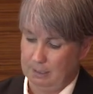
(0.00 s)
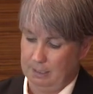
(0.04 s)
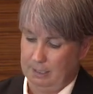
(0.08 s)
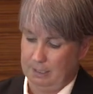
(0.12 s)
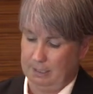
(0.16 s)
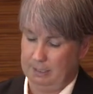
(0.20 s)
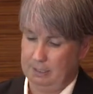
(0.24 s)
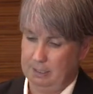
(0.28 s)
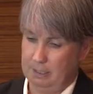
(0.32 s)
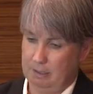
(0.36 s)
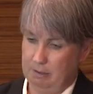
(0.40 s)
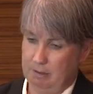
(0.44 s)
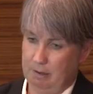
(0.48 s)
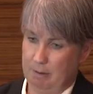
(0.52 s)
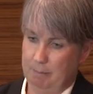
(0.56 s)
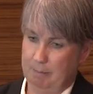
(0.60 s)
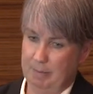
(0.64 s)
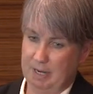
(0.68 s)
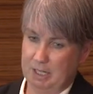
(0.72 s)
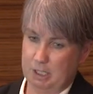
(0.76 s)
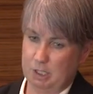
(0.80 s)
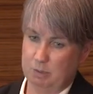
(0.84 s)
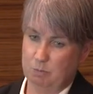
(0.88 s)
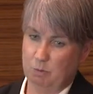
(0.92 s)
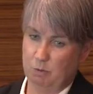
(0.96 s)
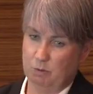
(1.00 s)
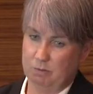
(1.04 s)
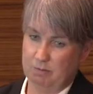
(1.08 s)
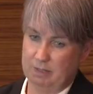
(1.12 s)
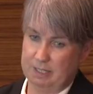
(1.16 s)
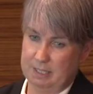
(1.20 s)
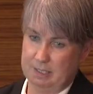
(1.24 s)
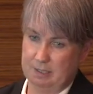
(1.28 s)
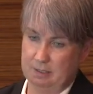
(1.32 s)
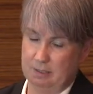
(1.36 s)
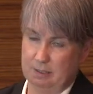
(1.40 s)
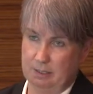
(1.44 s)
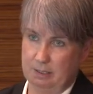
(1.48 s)
And then, much more
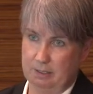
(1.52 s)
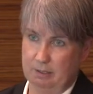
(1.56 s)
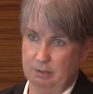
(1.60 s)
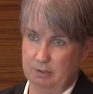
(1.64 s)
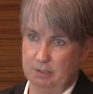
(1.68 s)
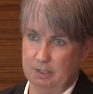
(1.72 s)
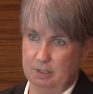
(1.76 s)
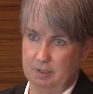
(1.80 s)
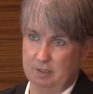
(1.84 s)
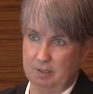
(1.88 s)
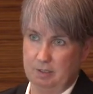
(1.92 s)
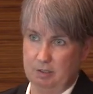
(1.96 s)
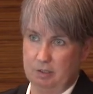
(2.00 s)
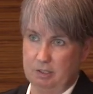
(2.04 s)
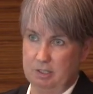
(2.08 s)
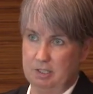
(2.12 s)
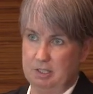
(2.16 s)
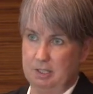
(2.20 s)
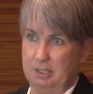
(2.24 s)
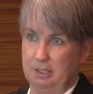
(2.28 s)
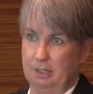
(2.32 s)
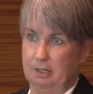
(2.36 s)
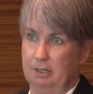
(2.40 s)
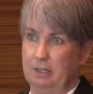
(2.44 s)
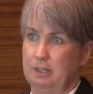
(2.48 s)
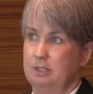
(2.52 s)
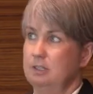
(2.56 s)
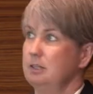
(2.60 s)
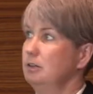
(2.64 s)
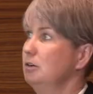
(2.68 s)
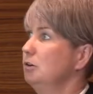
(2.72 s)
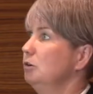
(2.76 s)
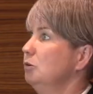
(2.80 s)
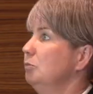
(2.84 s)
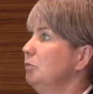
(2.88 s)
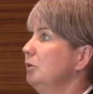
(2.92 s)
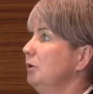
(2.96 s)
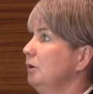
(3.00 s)
recently, there was this interesting
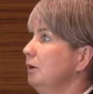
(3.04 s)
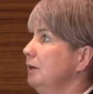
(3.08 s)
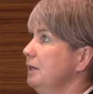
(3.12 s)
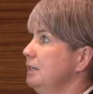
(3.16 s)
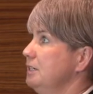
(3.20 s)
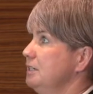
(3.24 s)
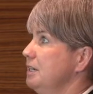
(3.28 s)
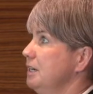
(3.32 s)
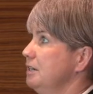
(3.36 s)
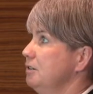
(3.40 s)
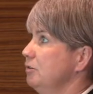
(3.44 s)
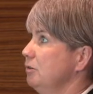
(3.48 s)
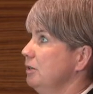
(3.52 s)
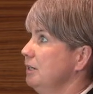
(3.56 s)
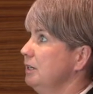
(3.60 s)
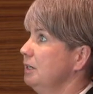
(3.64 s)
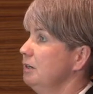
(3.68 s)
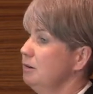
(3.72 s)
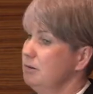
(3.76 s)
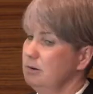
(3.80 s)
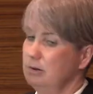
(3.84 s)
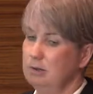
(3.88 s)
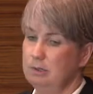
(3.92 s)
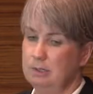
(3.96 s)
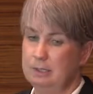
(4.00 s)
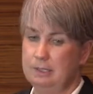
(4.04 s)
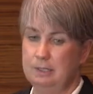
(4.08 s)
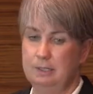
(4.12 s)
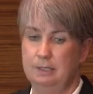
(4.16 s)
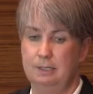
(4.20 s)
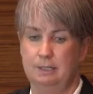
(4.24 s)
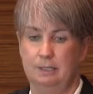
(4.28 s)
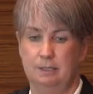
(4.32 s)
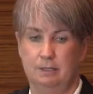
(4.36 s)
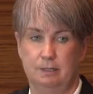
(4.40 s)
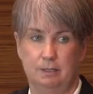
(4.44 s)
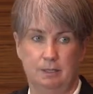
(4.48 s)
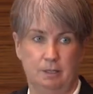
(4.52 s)
article by Daniel Hikuroa
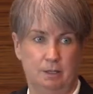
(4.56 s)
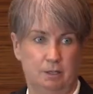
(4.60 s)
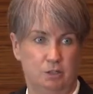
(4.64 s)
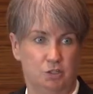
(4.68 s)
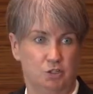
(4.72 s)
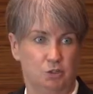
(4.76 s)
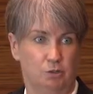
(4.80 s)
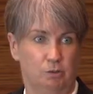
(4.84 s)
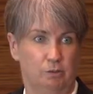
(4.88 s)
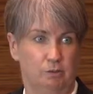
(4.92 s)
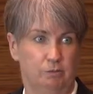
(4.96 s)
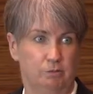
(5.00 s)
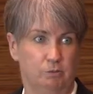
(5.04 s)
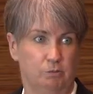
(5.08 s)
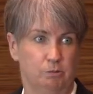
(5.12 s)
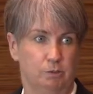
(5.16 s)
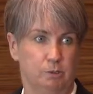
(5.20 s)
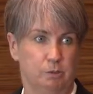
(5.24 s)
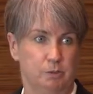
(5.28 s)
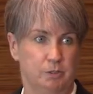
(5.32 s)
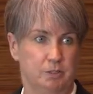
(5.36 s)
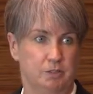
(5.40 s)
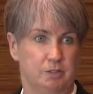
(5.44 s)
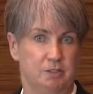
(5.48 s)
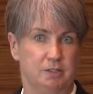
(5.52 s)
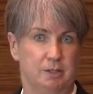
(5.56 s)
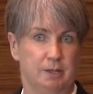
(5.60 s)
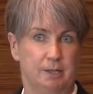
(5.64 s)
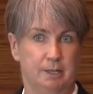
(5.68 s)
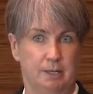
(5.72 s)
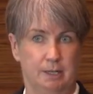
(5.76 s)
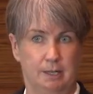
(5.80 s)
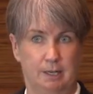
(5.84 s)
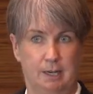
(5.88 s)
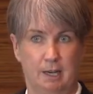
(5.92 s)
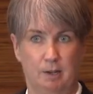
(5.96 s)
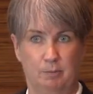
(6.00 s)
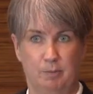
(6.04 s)
in the Journal of the Royal Society.
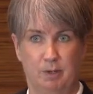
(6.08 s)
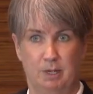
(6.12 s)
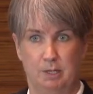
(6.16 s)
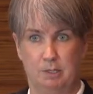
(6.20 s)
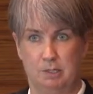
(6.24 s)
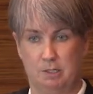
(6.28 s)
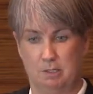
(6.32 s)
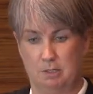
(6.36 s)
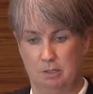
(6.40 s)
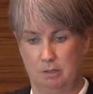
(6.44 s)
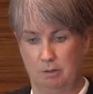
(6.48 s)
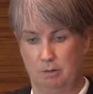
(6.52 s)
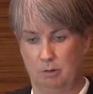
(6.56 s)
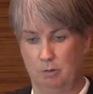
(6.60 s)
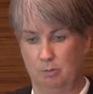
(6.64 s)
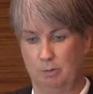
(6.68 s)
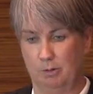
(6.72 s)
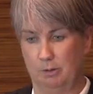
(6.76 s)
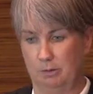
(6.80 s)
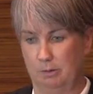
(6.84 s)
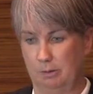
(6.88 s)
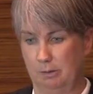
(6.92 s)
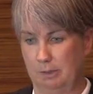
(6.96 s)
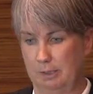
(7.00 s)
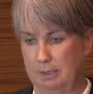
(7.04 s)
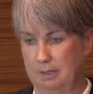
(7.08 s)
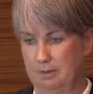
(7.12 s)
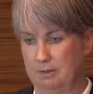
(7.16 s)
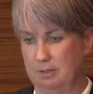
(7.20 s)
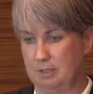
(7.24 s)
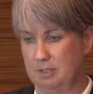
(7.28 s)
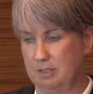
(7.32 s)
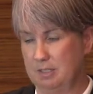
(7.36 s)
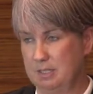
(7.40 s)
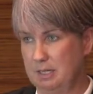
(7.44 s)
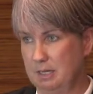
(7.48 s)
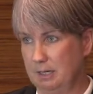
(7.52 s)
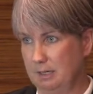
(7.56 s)
It came out just a little bit earlier
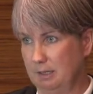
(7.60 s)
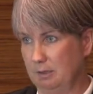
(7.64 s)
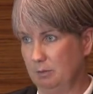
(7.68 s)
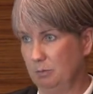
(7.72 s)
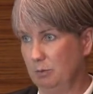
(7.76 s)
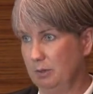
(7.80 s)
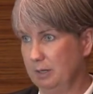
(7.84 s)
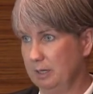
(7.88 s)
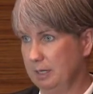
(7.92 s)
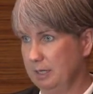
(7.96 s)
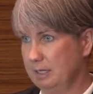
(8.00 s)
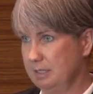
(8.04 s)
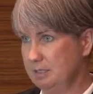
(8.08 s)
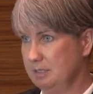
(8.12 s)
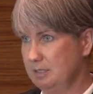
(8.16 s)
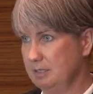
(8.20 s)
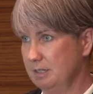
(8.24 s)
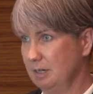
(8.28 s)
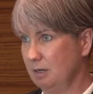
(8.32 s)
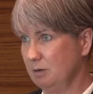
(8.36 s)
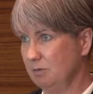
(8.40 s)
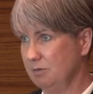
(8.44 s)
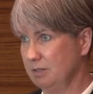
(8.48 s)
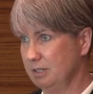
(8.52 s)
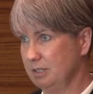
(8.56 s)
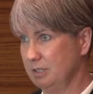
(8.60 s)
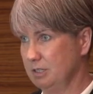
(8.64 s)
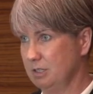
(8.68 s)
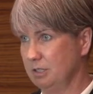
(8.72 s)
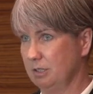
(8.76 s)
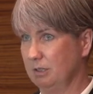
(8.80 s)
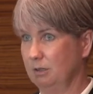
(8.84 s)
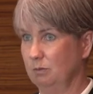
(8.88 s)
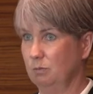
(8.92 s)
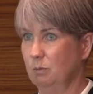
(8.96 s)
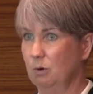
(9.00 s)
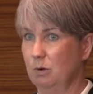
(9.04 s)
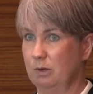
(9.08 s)
this year, where he's delved into
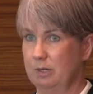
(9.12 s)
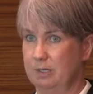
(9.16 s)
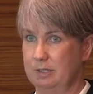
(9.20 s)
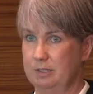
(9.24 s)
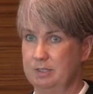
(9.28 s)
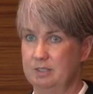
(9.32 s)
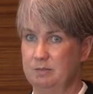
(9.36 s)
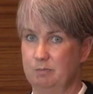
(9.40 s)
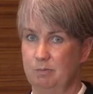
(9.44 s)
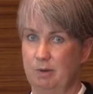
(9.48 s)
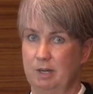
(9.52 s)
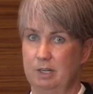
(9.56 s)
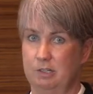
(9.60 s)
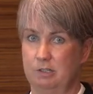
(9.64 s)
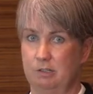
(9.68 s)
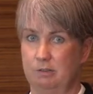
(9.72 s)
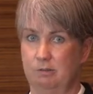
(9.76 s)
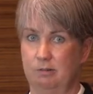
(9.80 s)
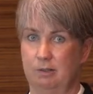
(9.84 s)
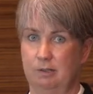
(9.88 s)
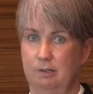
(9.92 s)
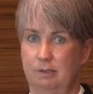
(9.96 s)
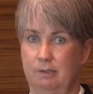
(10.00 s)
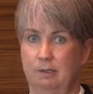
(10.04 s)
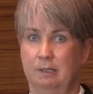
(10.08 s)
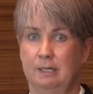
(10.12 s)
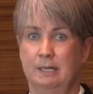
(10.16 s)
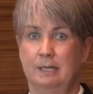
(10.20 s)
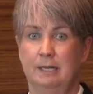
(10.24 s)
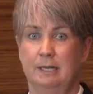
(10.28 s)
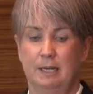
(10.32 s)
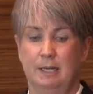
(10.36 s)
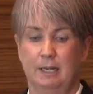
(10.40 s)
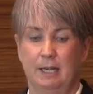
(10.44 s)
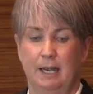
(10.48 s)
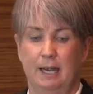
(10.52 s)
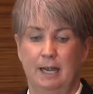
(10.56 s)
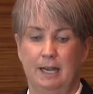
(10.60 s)
what is Mātauranga
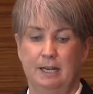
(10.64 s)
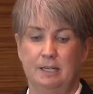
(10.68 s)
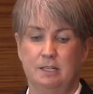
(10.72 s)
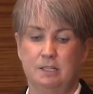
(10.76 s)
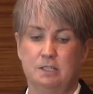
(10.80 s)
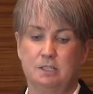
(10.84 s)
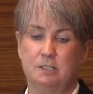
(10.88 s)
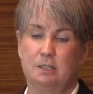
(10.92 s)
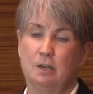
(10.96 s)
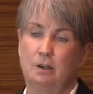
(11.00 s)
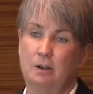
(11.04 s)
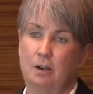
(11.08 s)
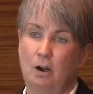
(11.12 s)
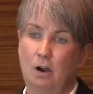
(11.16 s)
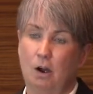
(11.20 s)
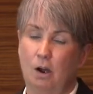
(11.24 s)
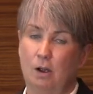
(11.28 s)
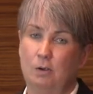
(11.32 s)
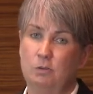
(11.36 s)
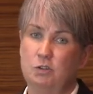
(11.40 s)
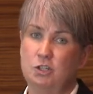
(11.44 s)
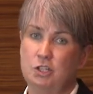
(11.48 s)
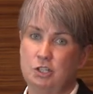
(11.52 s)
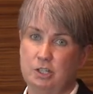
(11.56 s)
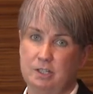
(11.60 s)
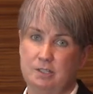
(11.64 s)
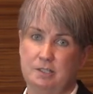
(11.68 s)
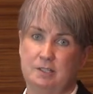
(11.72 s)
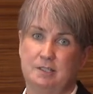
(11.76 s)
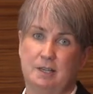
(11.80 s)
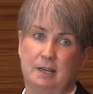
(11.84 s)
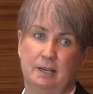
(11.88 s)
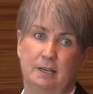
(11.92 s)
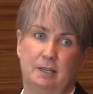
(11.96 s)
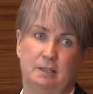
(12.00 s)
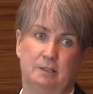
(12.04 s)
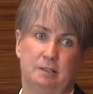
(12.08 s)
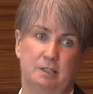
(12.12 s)
and I should
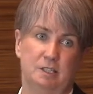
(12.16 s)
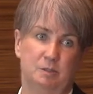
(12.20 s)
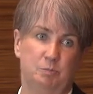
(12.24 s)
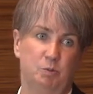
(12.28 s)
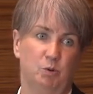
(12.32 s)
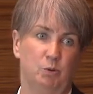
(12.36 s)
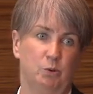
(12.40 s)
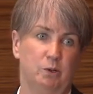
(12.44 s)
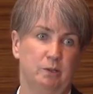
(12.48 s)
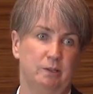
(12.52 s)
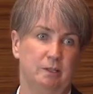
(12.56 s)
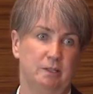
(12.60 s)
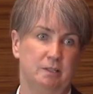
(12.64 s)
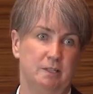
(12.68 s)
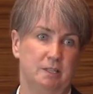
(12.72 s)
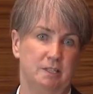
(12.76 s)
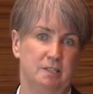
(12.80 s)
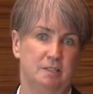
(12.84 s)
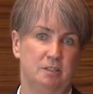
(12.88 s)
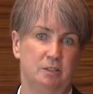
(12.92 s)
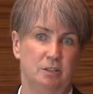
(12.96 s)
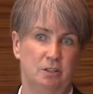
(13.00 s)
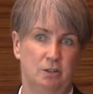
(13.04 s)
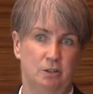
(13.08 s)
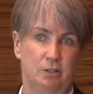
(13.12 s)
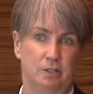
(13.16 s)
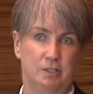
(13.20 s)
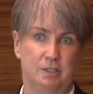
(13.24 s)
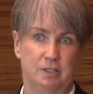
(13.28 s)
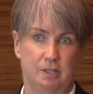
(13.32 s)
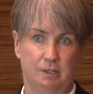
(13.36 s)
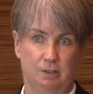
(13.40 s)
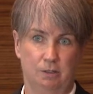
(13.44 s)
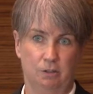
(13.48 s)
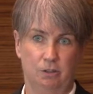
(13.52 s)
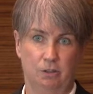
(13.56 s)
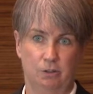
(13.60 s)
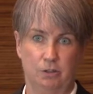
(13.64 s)
say at this point that there's lots
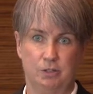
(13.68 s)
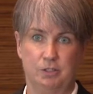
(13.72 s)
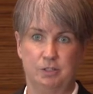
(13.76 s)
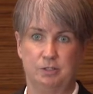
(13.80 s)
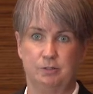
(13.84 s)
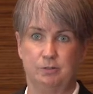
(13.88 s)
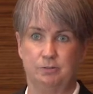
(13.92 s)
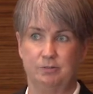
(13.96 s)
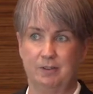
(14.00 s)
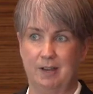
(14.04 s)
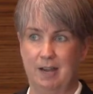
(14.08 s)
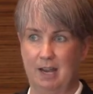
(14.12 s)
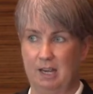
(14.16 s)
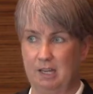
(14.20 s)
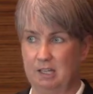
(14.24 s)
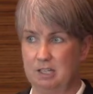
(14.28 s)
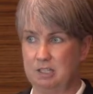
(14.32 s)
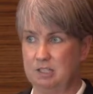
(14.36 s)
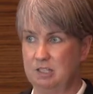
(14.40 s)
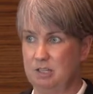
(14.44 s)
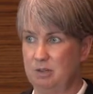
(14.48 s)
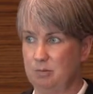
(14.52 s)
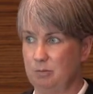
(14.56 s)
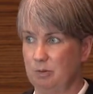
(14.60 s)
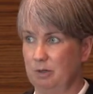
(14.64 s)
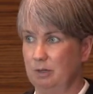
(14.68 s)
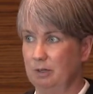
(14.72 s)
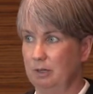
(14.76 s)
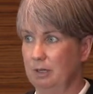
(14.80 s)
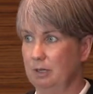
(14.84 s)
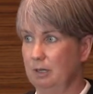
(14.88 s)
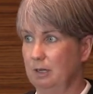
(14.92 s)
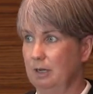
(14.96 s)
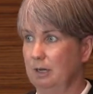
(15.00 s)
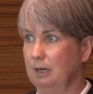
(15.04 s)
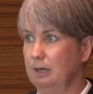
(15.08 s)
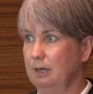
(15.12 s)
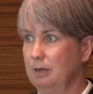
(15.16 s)
and lots of academic
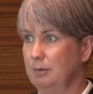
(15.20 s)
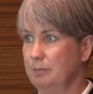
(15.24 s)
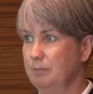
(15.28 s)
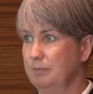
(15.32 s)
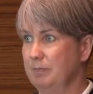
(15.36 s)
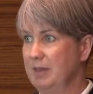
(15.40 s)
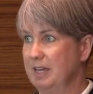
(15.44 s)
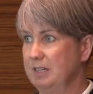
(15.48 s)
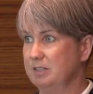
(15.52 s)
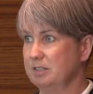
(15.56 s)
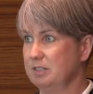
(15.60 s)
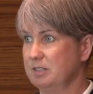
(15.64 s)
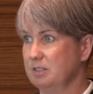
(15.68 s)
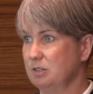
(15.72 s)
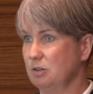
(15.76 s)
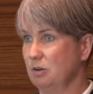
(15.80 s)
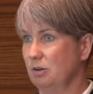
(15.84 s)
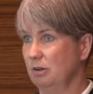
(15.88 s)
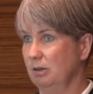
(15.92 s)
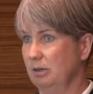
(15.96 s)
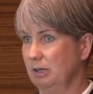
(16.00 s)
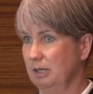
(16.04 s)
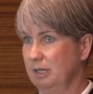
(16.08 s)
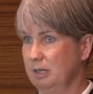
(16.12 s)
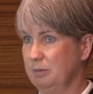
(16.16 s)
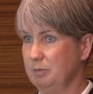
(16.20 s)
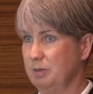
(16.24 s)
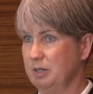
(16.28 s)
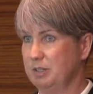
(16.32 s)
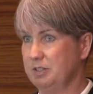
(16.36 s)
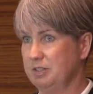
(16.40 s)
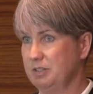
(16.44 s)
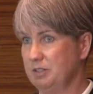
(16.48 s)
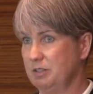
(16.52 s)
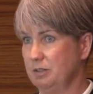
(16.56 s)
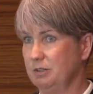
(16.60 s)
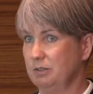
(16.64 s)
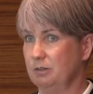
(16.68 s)
um, and scholarly
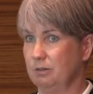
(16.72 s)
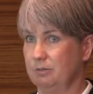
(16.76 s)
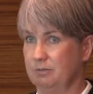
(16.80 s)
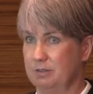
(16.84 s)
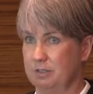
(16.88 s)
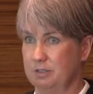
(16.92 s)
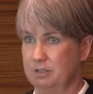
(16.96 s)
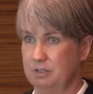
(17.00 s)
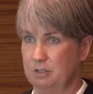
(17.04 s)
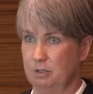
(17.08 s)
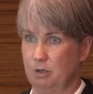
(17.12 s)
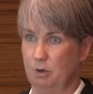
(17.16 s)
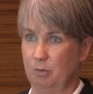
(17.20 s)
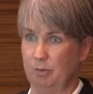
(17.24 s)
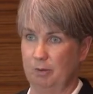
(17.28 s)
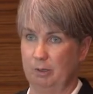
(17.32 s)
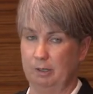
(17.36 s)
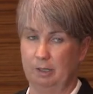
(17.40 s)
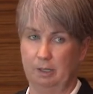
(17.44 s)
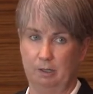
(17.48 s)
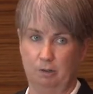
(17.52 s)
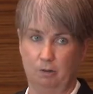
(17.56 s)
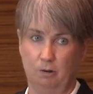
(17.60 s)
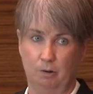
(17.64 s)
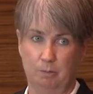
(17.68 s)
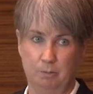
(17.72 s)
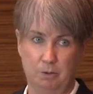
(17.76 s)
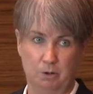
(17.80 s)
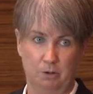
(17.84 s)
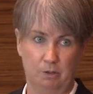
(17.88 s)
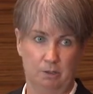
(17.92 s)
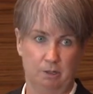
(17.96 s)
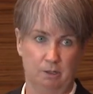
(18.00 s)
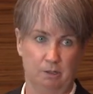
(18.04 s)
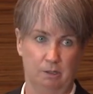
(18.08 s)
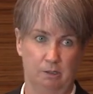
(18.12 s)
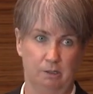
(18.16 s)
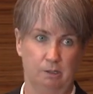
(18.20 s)
pursuit of this topic, and I'm not
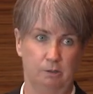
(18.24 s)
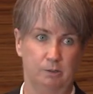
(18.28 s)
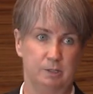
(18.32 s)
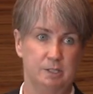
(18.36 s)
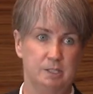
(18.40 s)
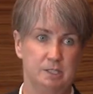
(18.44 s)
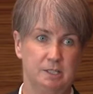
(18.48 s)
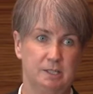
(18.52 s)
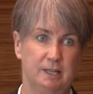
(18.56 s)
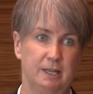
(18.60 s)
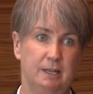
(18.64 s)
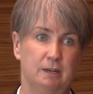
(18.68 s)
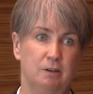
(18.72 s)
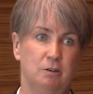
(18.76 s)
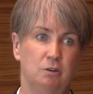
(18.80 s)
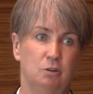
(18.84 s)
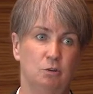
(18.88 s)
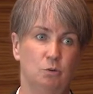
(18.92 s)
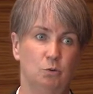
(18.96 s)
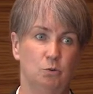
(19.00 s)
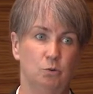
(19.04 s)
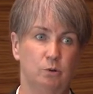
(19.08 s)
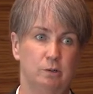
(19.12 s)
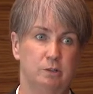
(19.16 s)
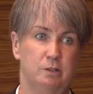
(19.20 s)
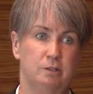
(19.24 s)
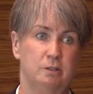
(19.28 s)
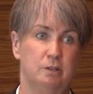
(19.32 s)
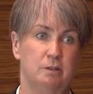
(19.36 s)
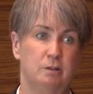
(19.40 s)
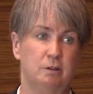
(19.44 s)
going to go into that, nor